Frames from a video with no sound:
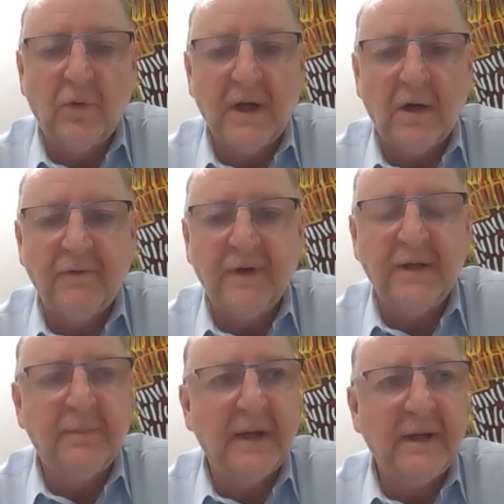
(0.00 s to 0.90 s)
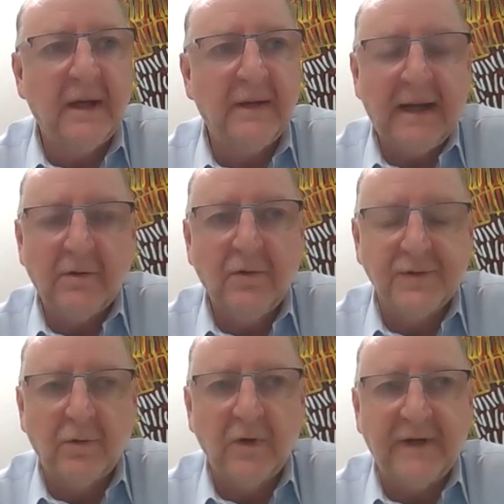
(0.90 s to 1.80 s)
COVID, but now, of course,
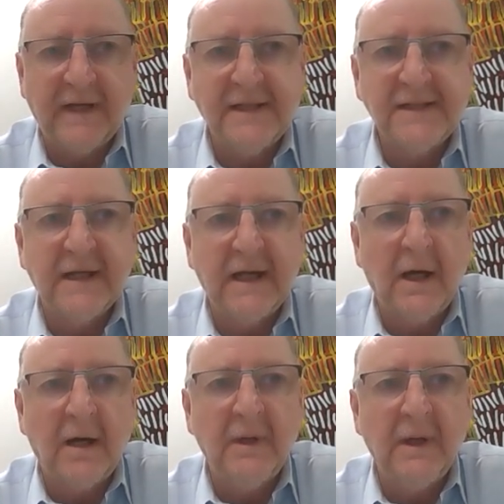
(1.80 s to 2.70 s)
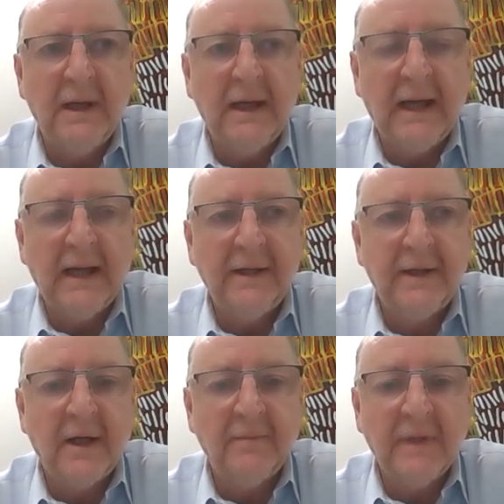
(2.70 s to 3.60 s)
all of it is. And
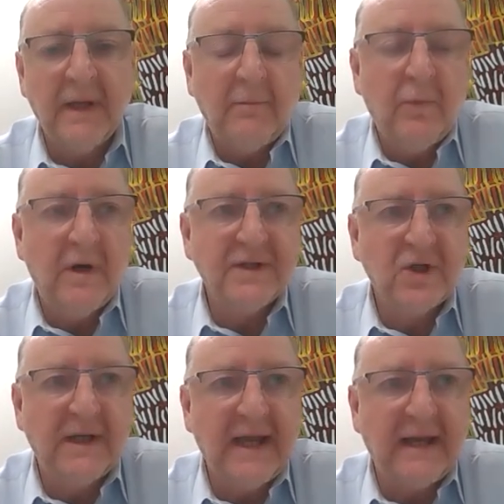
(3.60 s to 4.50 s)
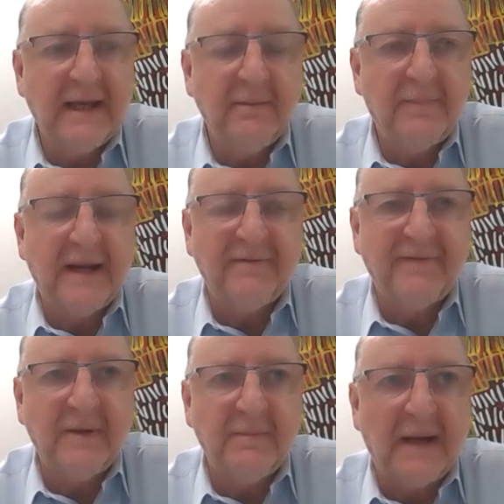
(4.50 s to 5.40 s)
we're actually getting better
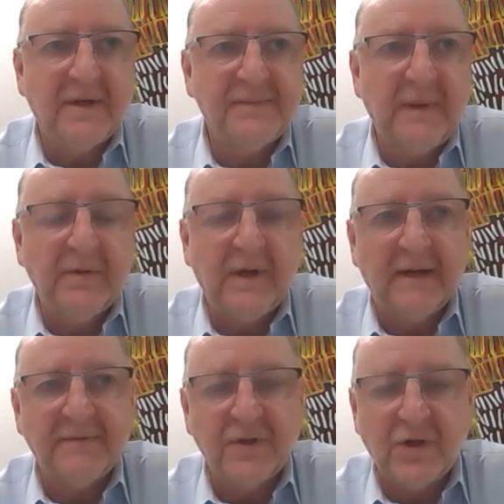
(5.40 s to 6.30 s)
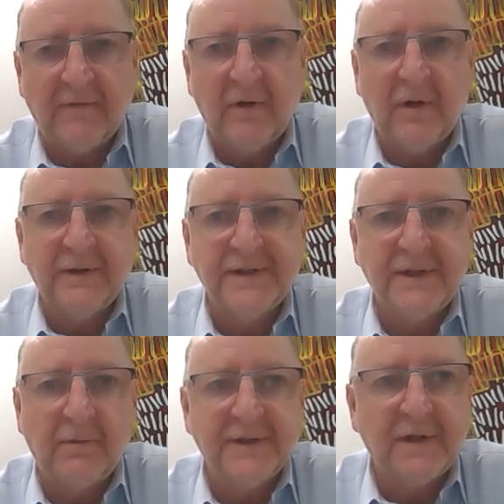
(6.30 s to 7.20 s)
feedback because people don't have to travel and
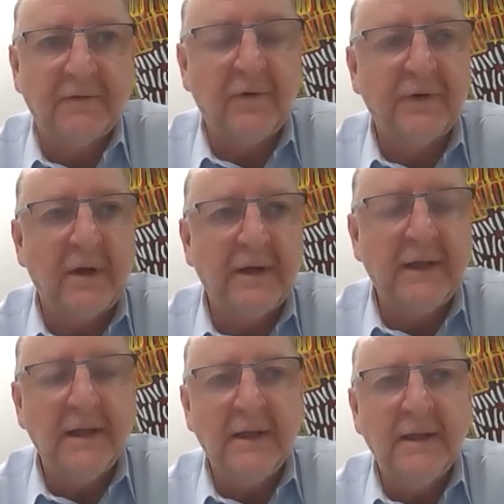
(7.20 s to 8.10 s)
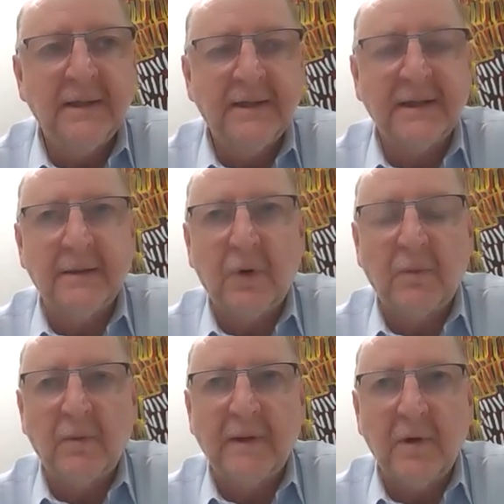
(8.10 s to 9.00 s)
so on and so forth. The only thing that
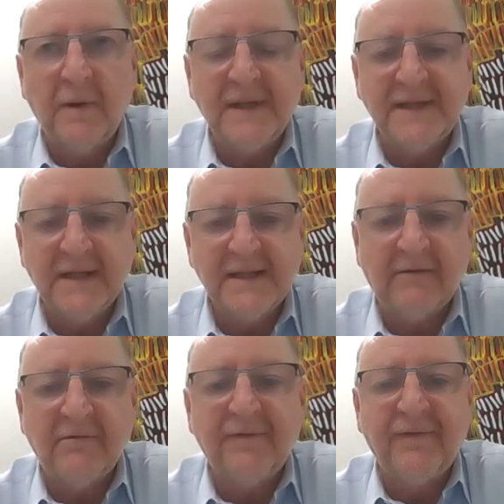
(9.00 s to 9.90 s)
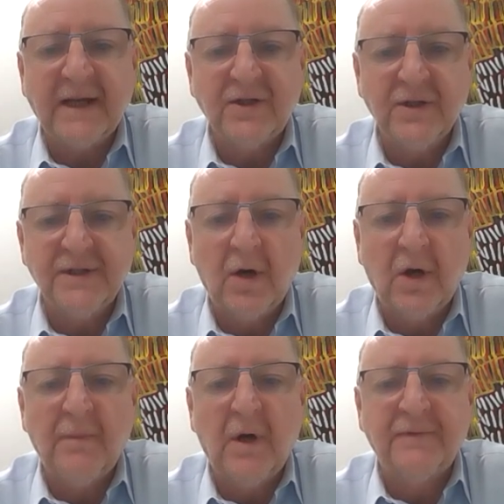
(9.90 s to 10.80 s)
probably we're missing is that reflection
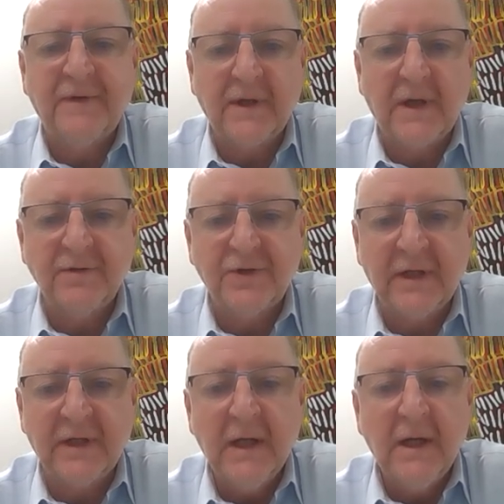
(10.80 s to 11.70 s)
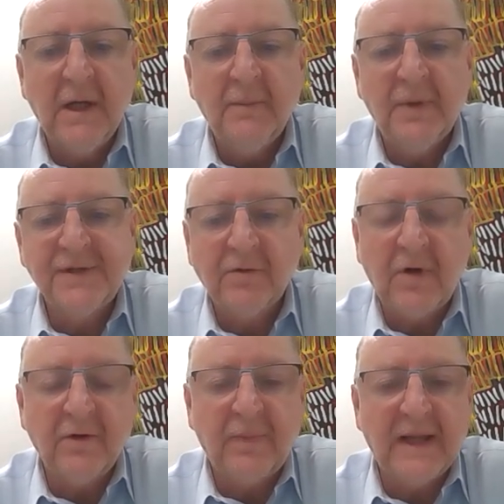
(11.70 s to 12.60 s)
time after the coaching. Personal
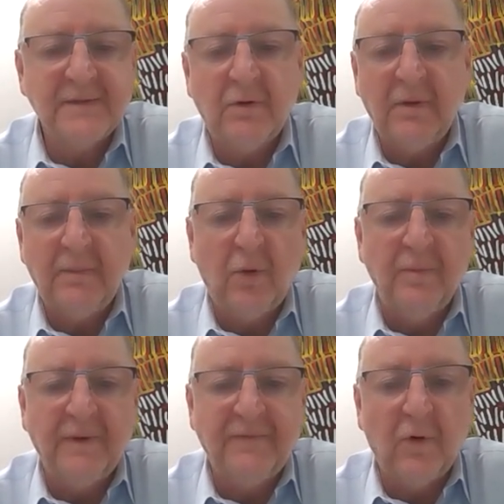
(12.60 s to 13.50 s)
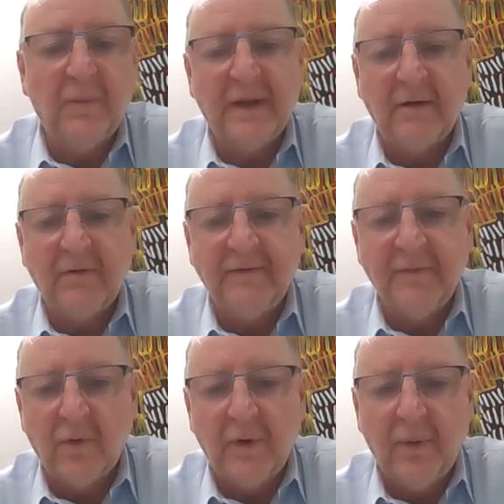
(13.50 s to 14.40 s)
growth plans were important before, but they're even
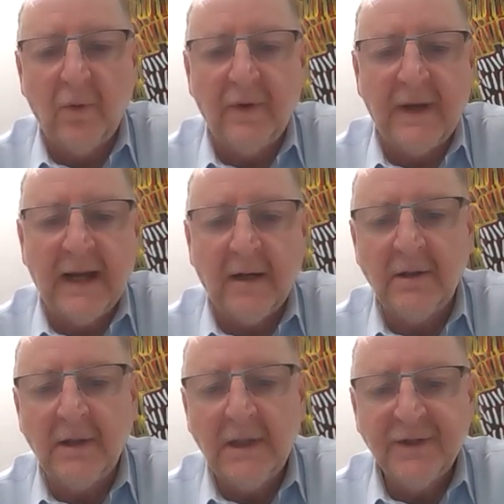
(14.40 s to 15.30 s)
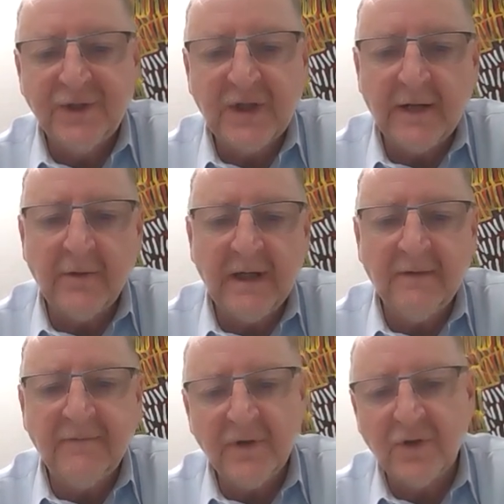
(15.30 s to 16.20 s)
more important now. Shadowing,
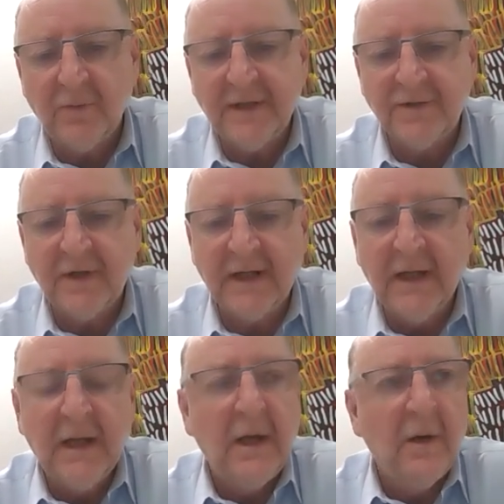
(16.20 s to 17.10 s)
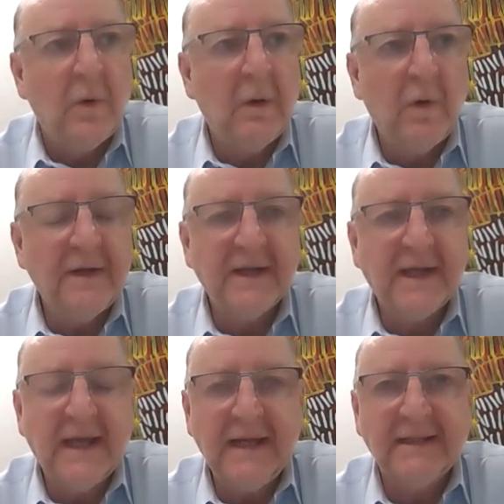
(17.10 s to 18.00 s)
virtual mentoring. Well, one of the
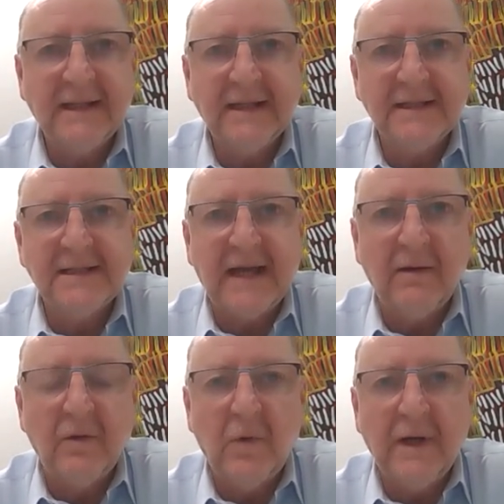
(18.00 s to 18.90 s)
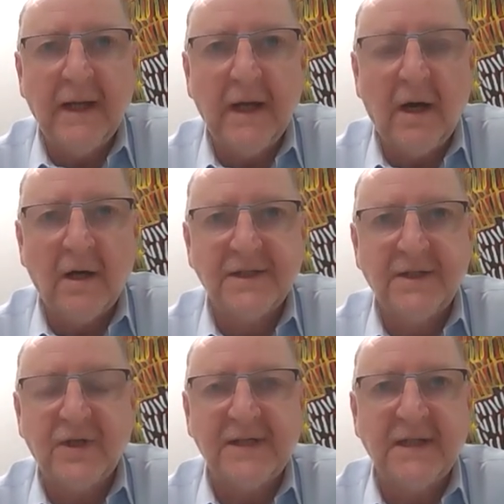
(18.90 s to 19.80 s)
key things that we are
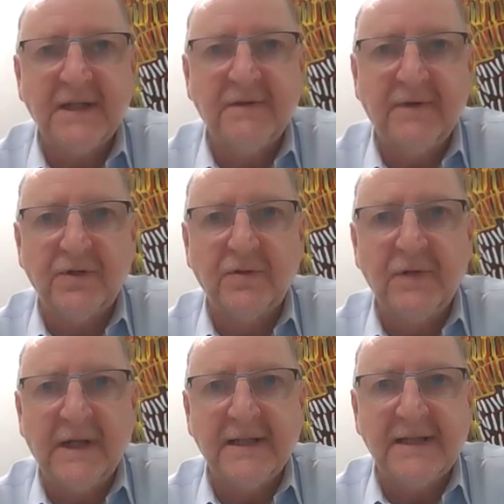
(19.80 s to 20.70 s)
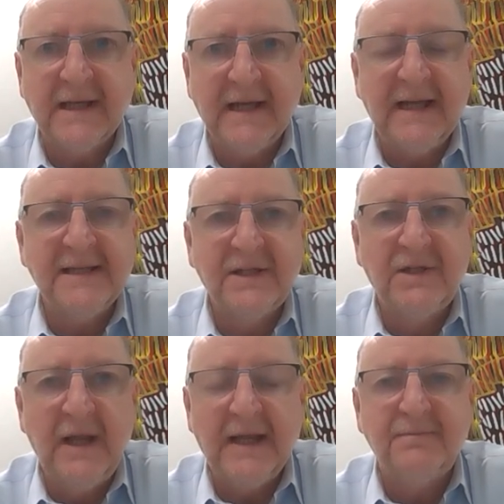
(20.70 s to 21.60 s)
suggesting to virtual leaders here
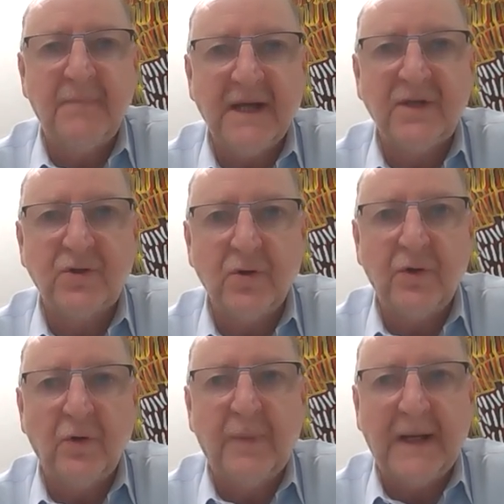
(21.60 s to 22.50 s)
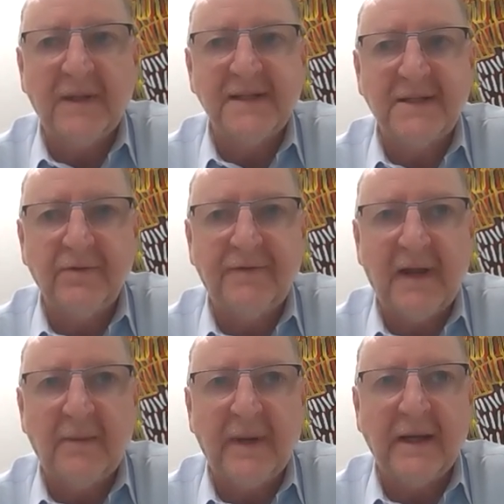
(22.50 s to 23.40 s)
is make sure your people are still
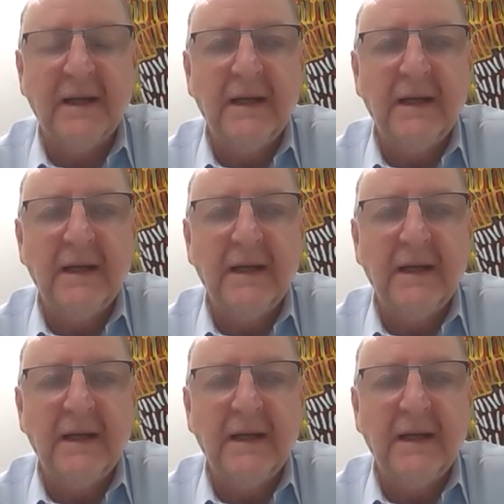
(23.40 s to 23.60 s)
developing.